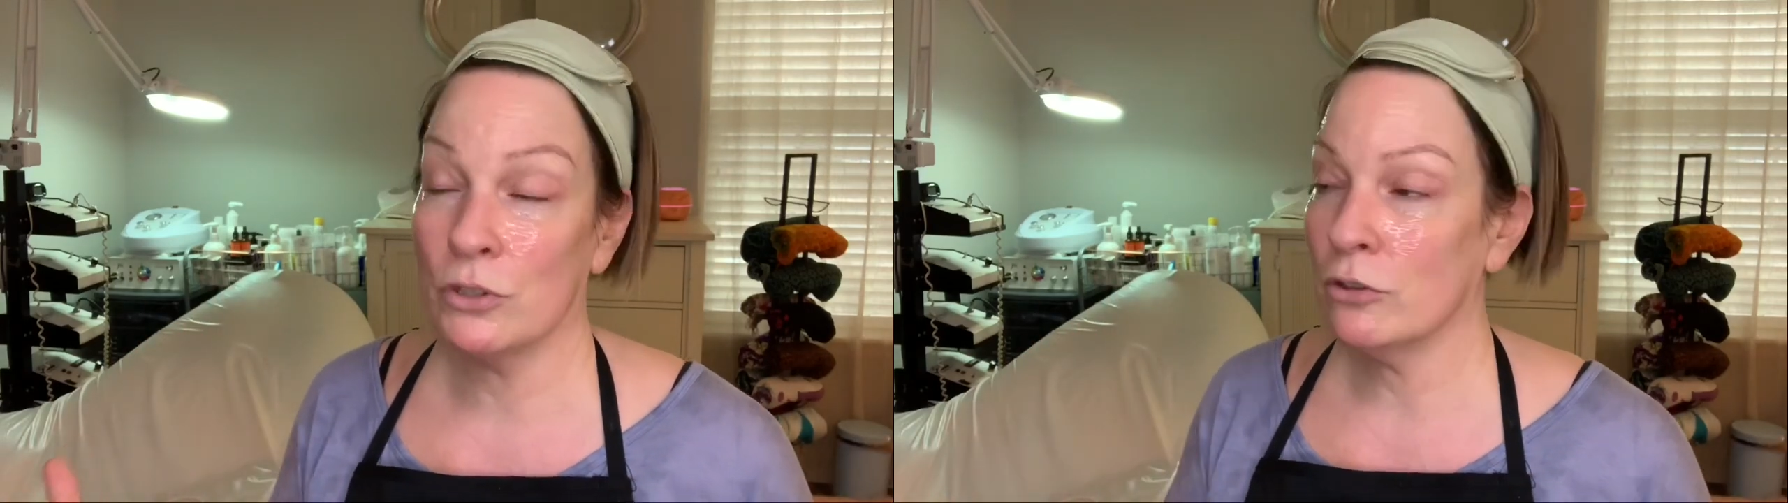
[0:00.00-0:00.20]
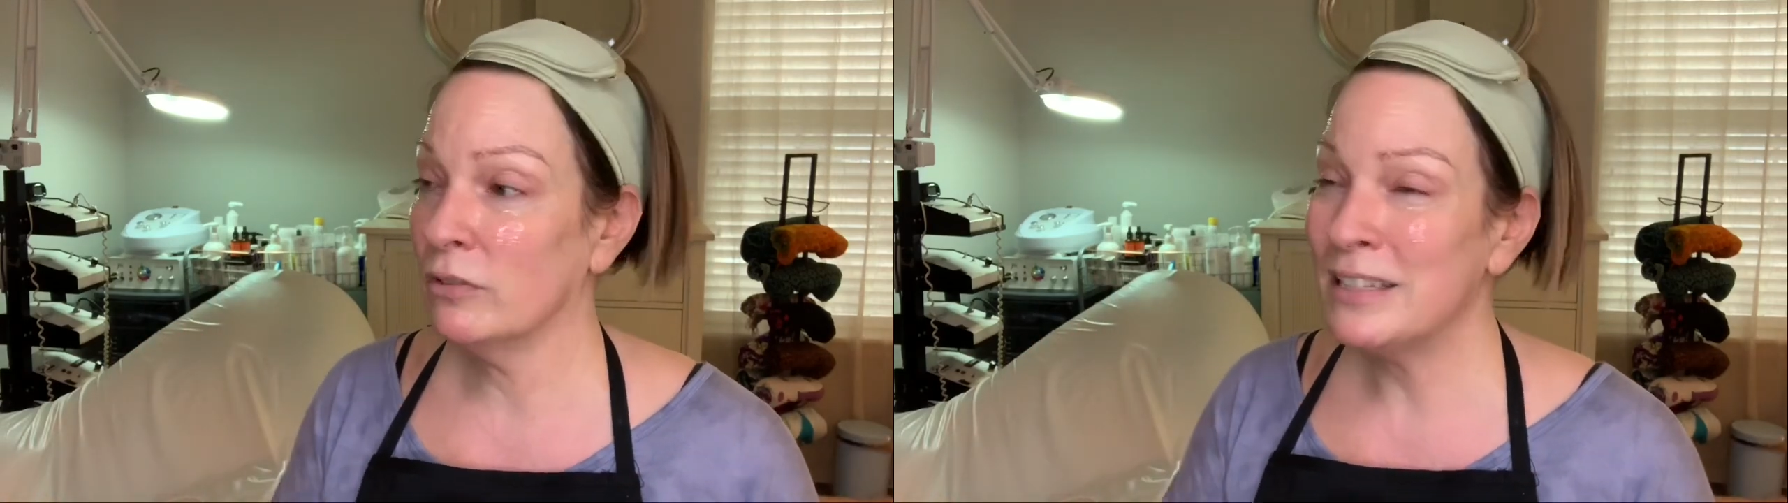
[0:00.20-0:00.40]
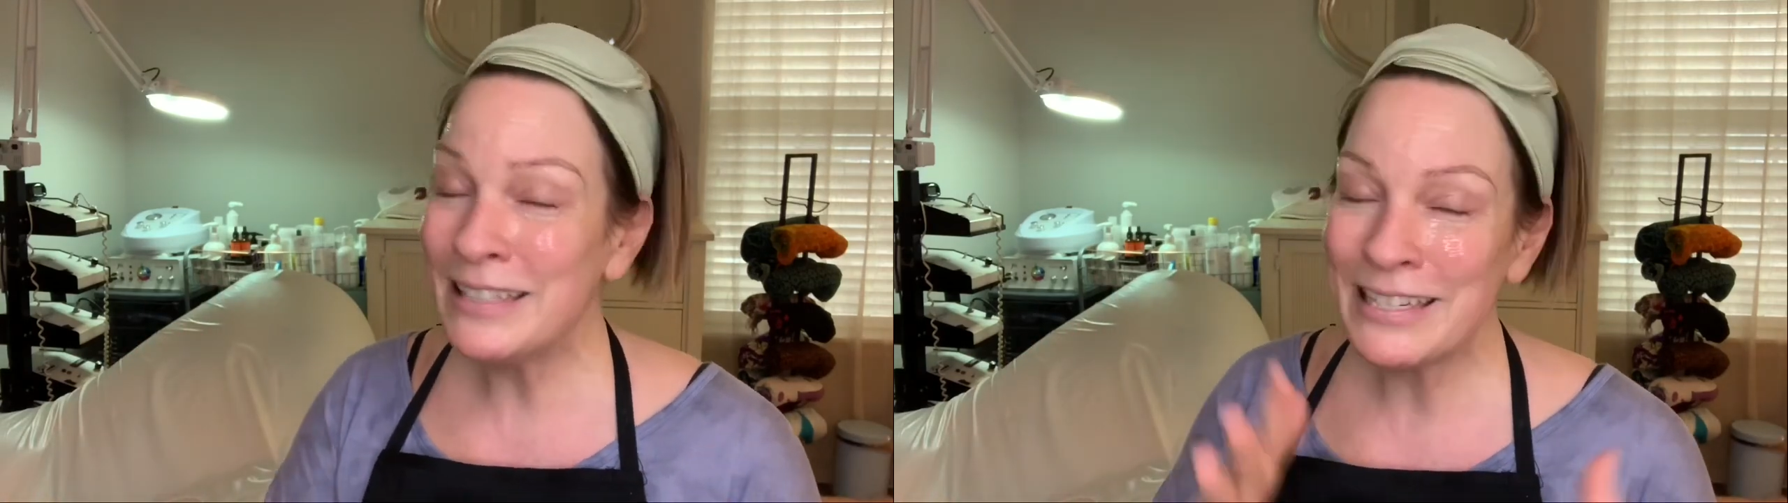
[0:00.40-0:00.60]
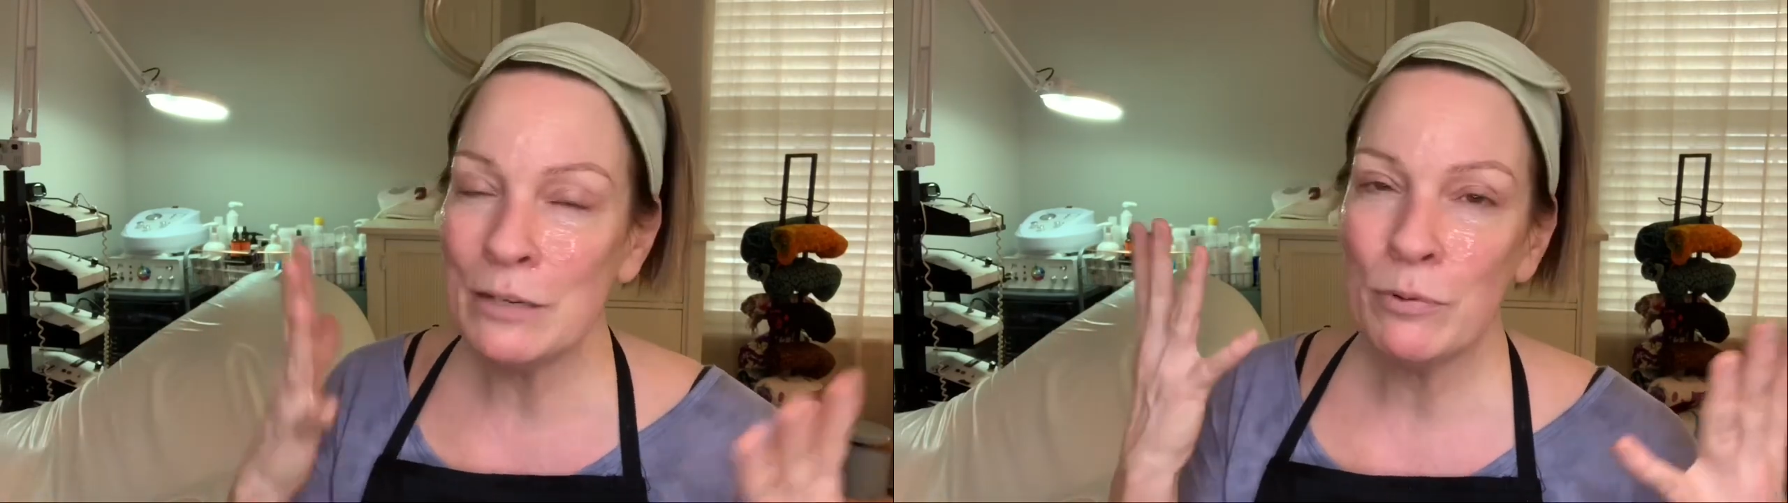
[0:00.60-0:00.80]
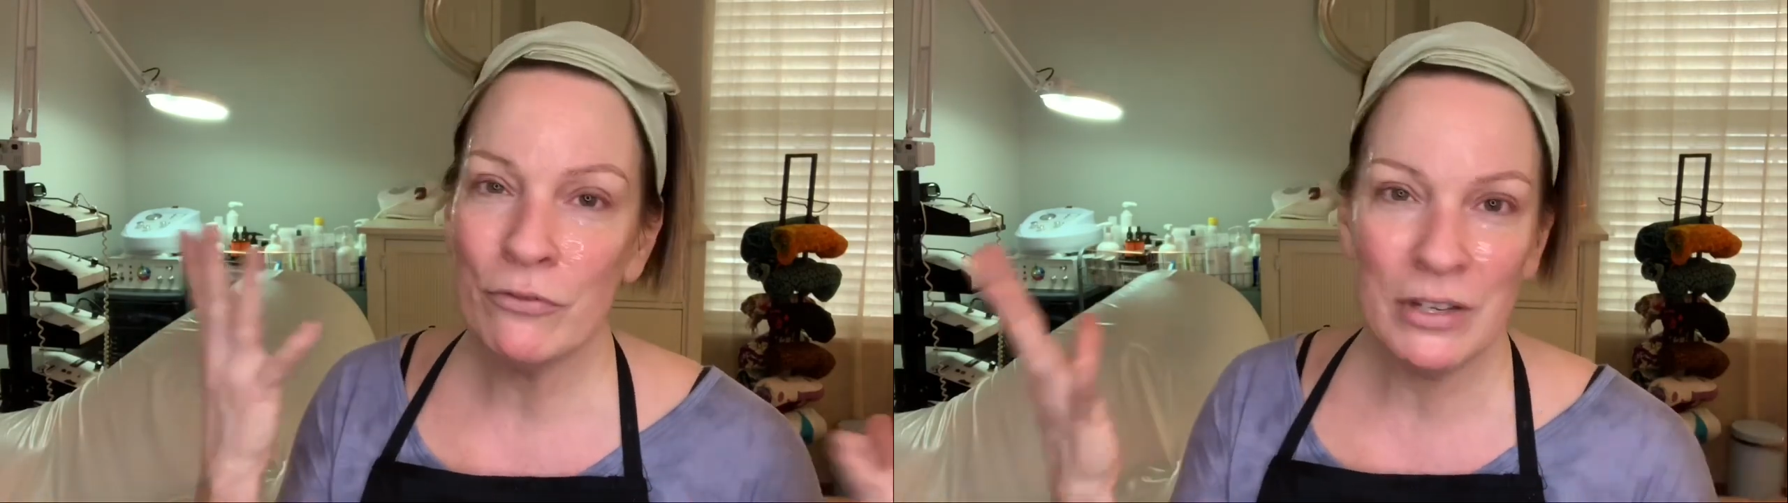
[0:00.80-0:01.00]
So let's
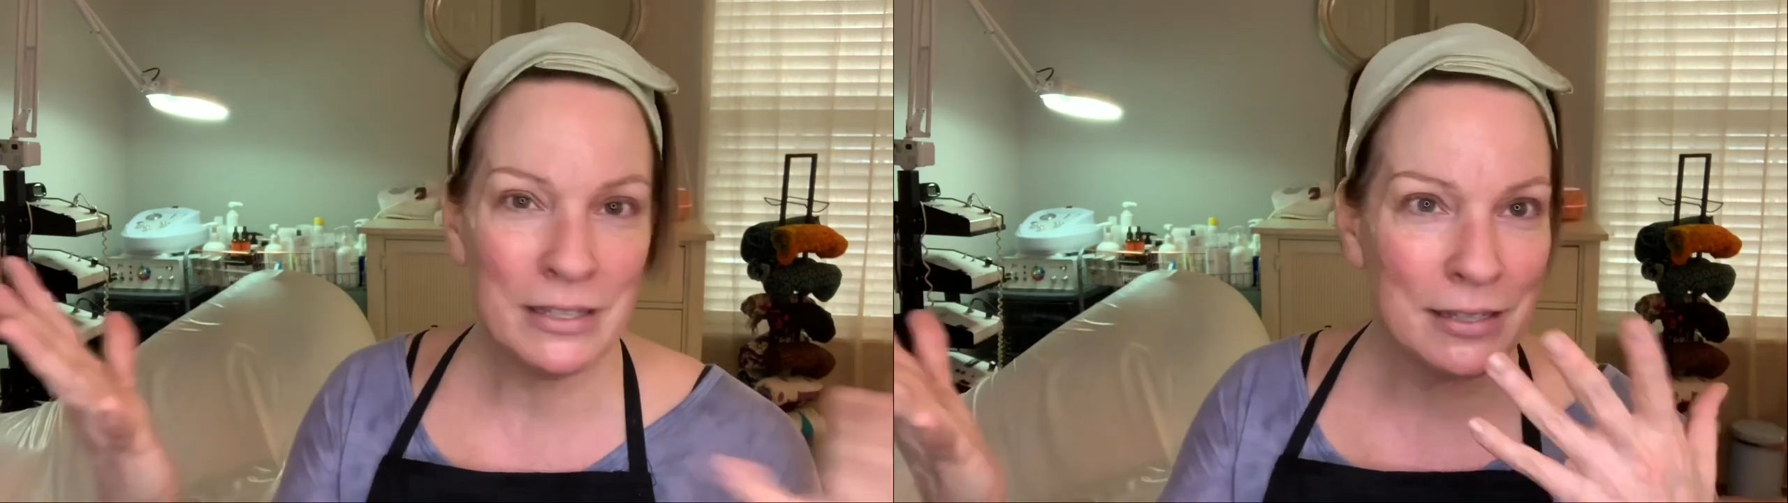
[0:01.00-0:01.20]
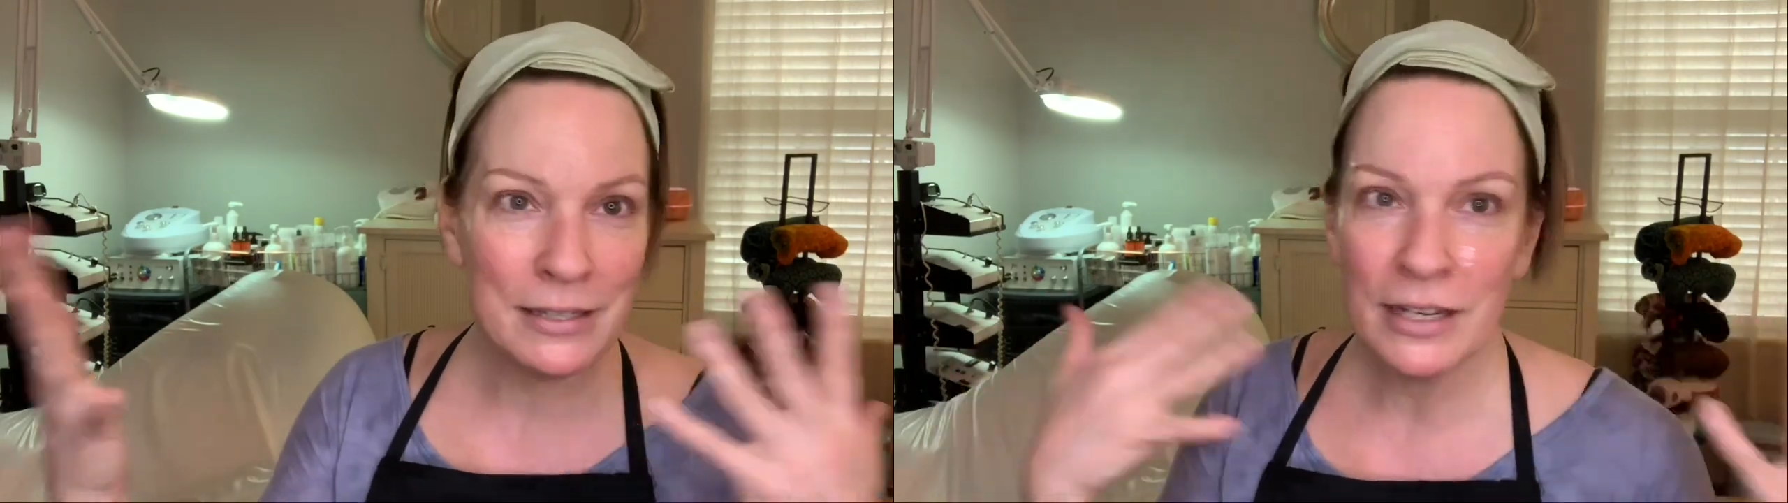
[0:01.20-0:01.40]
keep our faces